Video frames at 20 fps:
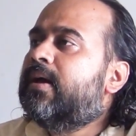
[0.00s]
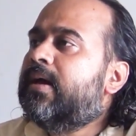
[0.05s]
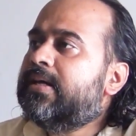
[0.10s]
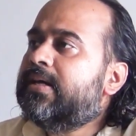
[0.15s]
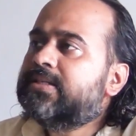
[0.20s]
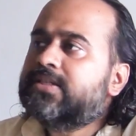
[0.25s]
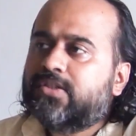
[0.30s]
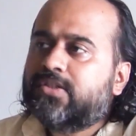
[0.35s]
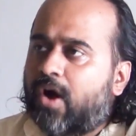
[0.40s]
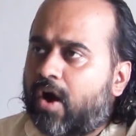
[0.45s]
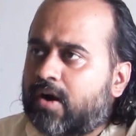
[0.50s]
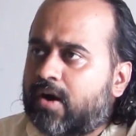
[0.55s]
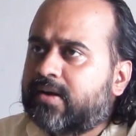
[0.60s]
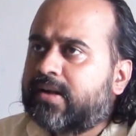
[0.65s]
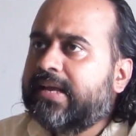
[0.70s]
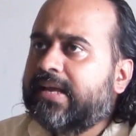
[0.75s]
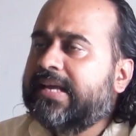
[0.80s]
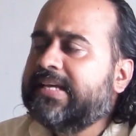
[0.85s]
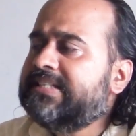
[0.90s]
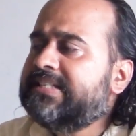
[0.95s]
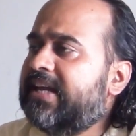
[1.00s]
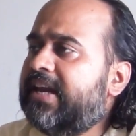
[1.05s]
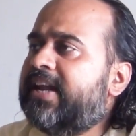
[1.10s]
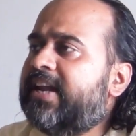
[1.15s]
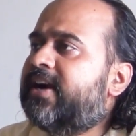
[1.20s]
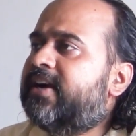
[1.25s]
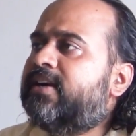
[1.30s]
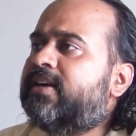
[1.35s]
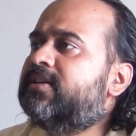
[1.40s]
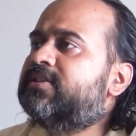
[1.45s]
is not
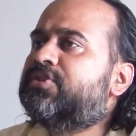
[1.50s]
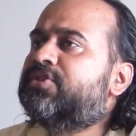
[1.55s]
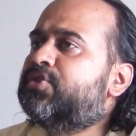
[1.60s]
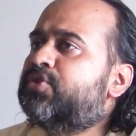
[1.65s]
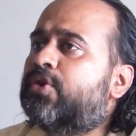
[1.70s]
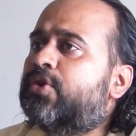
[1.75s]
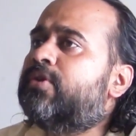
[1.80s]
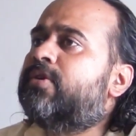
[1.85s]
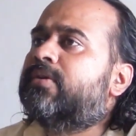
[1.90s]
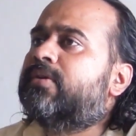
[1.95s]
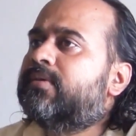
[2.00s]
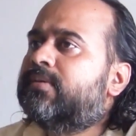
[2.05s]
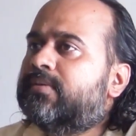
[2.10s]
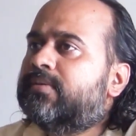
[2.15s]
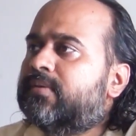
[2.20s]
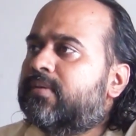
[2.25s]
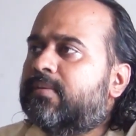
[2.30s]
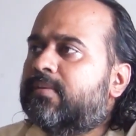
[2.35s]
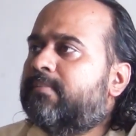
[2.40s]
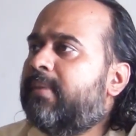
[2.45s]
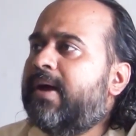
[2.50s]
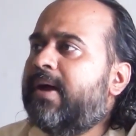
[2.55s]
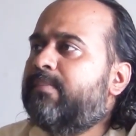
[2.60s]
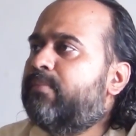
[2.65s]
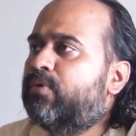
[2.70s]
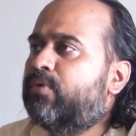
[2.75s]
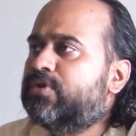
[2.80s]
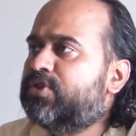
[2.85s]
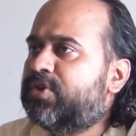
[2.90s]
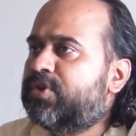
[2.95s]
easily understood by
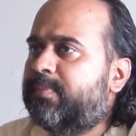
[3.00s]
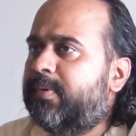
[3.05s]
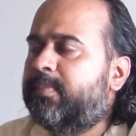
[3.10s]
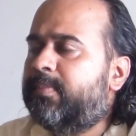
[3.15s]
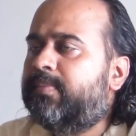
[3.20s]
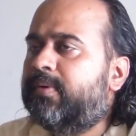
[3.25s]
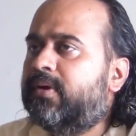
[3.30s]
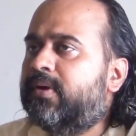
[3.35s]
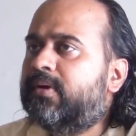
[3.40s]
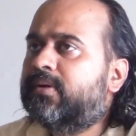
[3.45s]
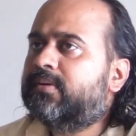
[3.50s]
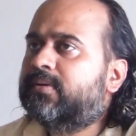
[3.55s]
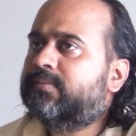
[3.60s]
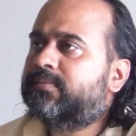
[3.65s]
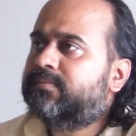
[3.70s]
most people.